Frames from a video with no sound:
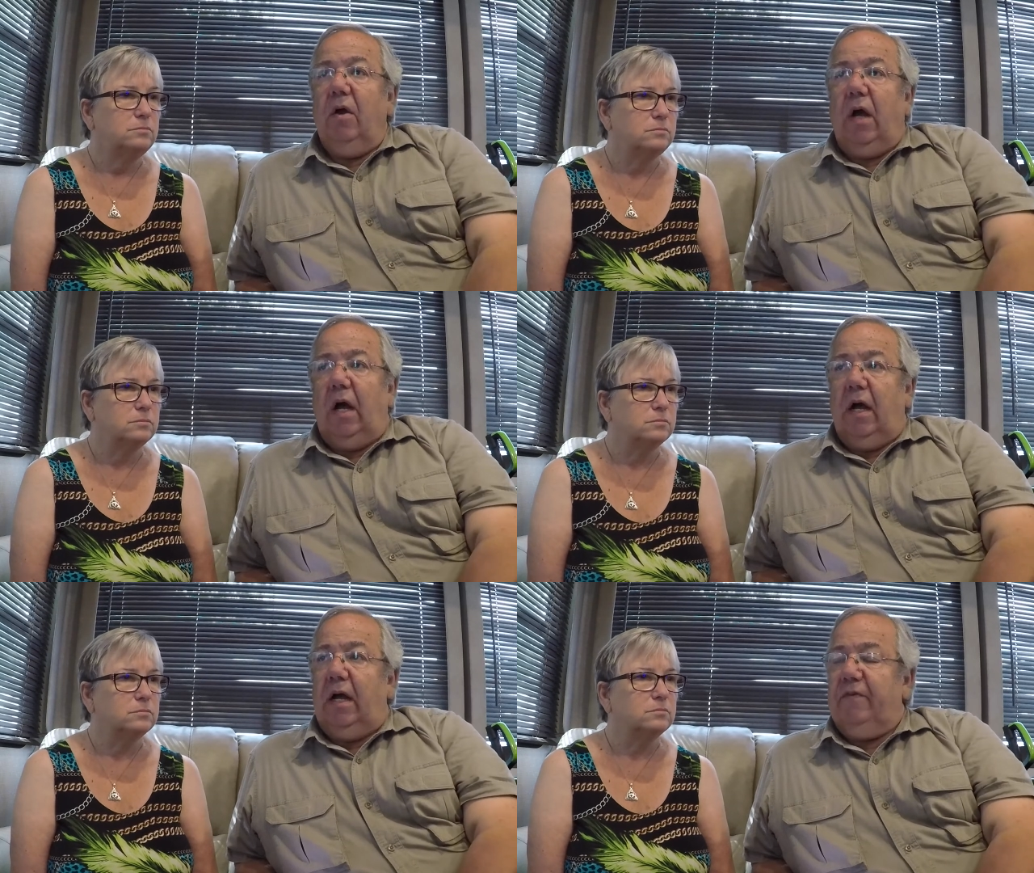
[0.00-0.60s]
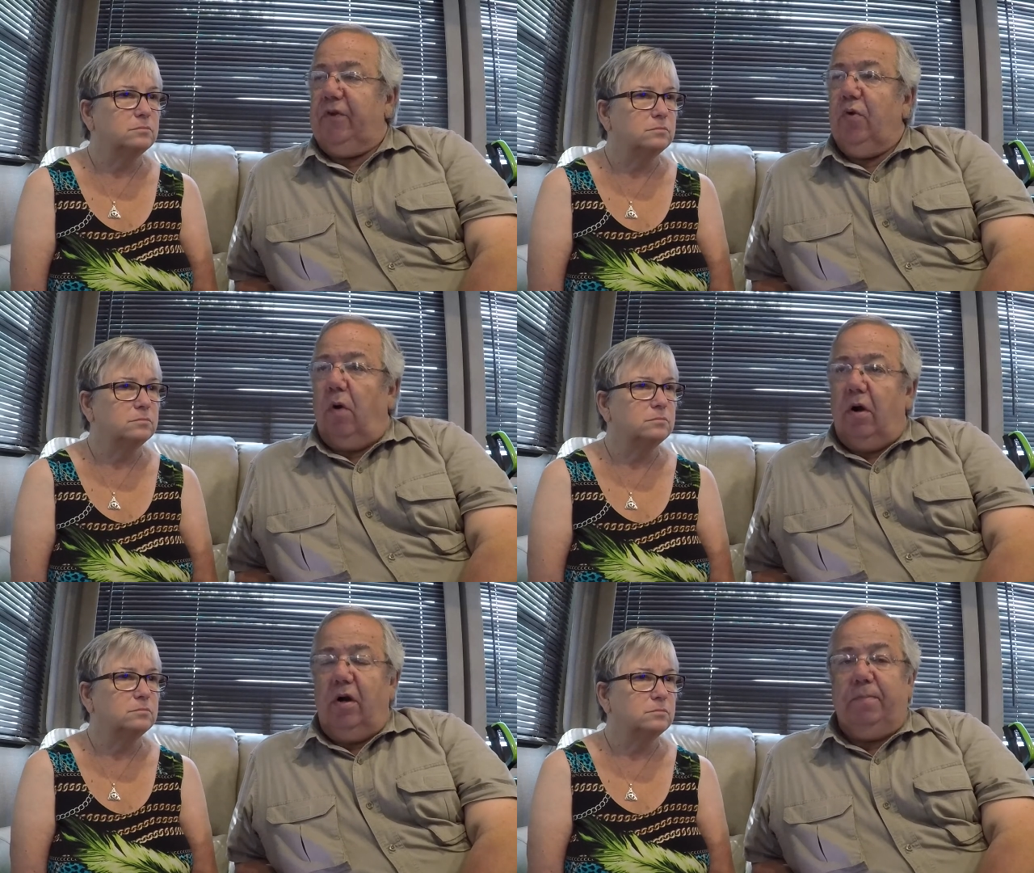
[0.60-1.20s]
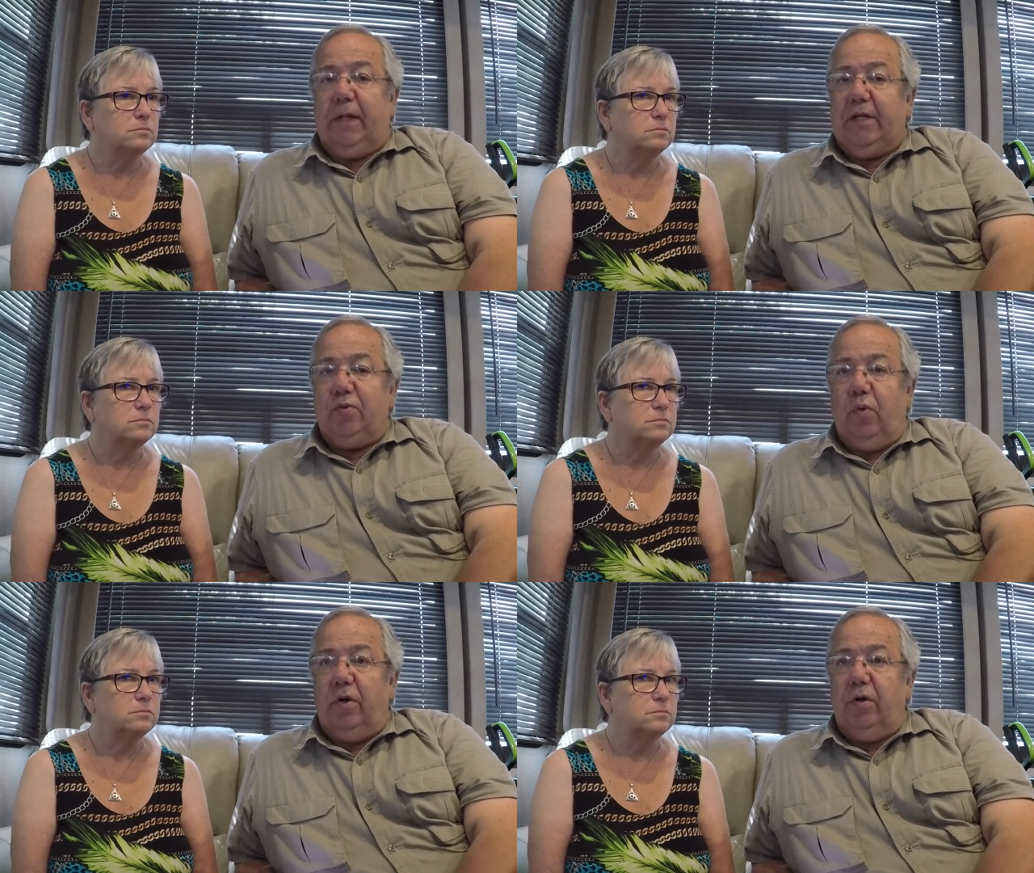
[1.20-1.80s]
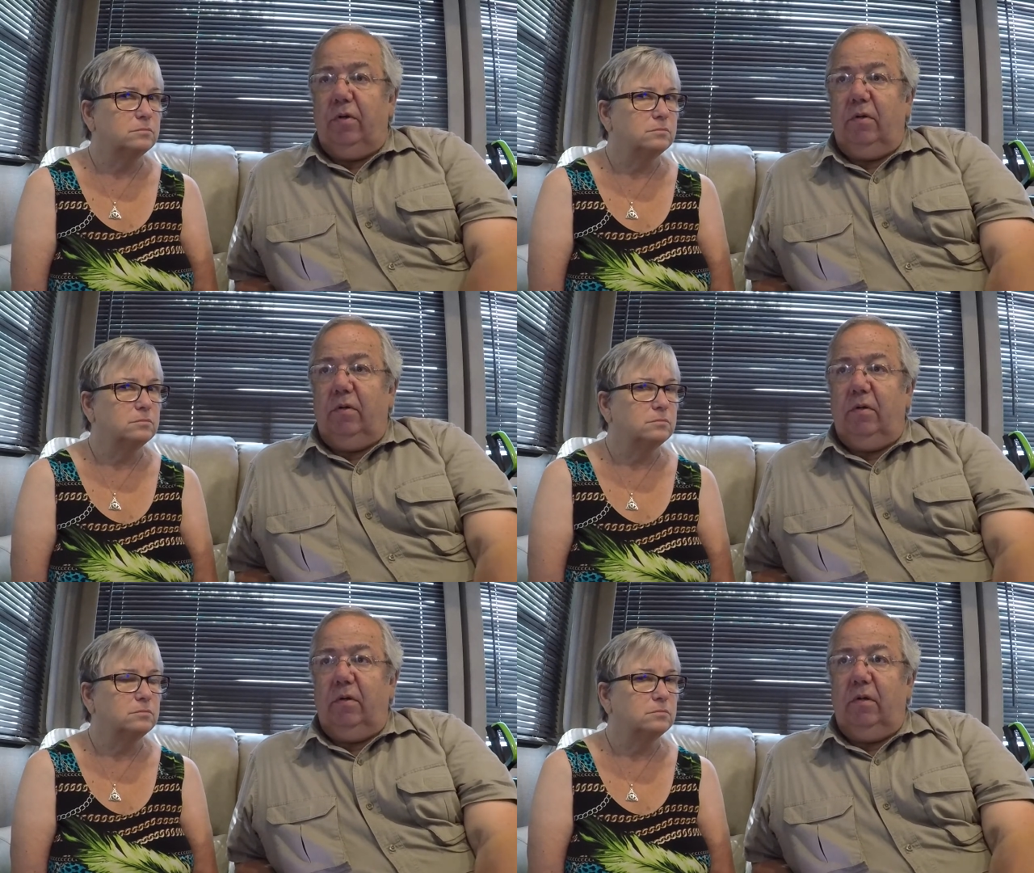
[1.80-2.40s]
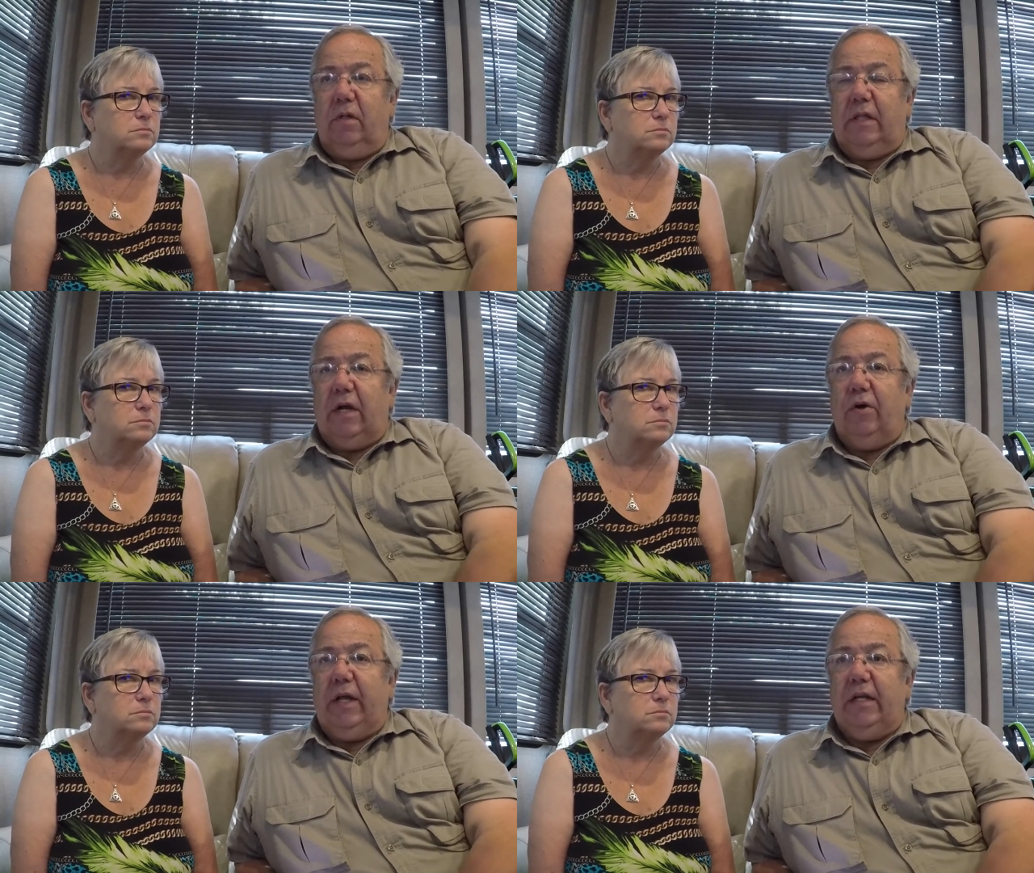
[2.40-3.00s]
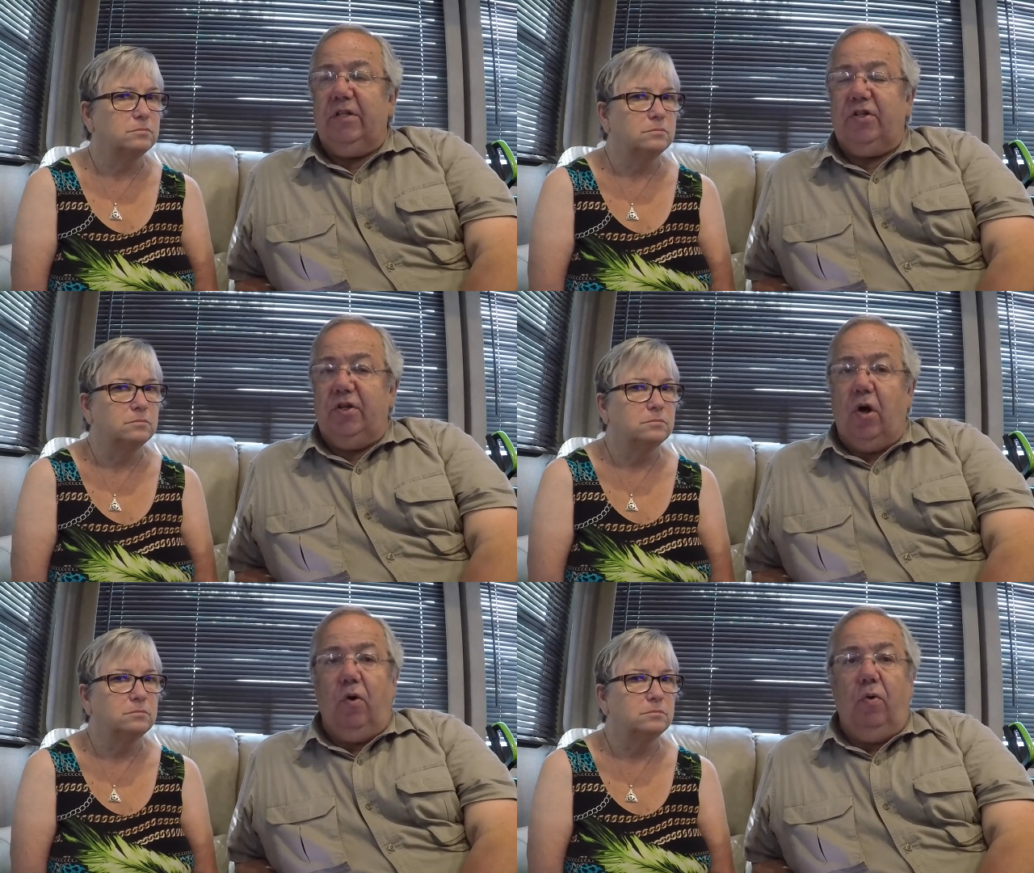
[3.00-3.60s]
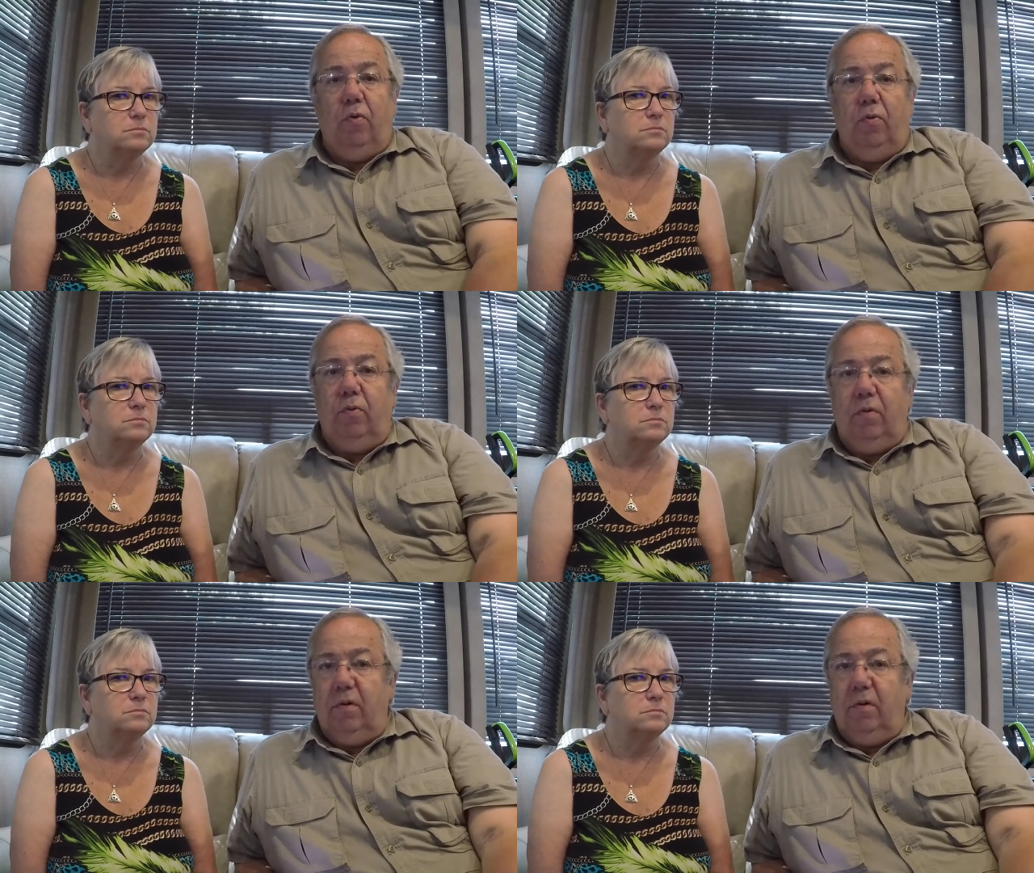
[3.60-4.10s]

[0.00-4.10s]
Speaker 1: Uh, if you are in a place where there is no